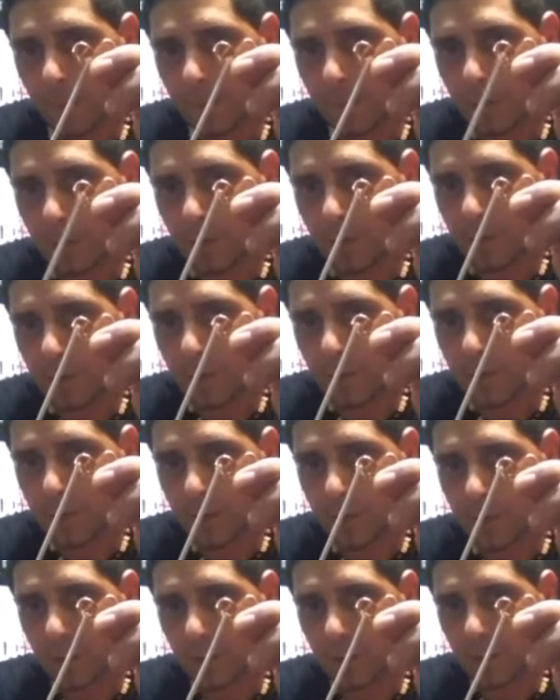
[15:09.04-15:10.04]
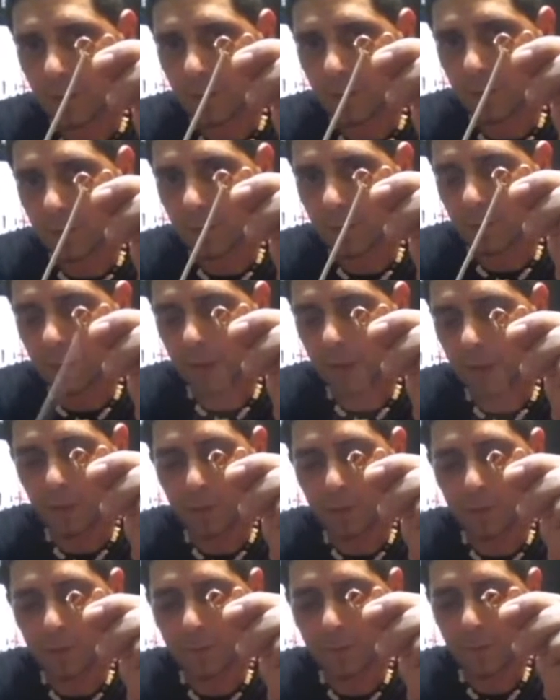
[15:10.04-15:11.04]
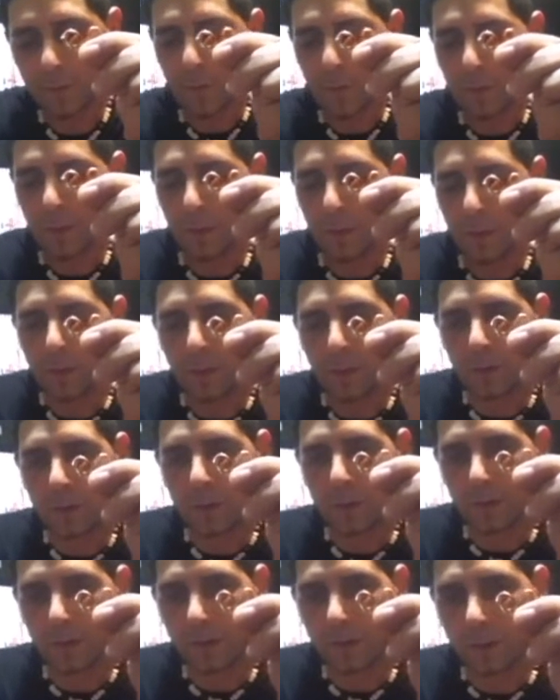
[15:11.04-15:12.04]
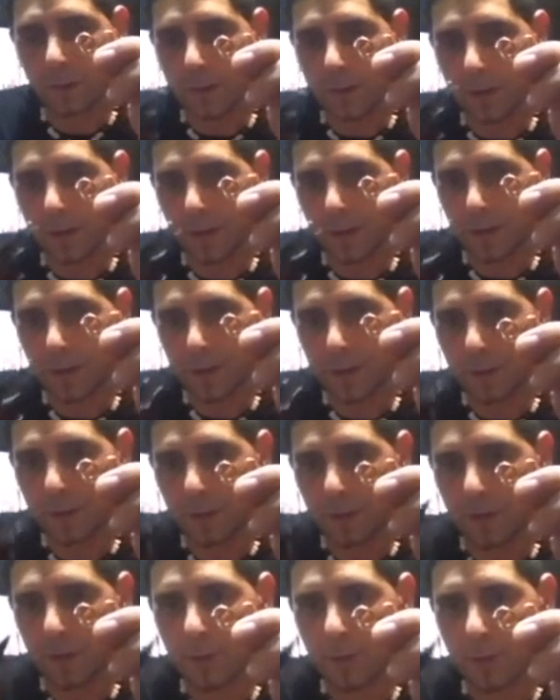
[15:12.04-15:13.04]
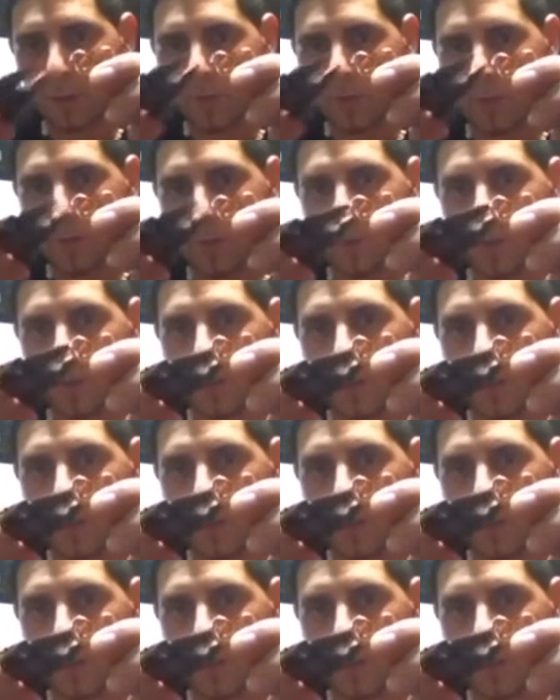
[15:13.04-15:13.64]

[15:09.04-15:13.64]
Just by twisting it with the pliers. And the pliers fit right in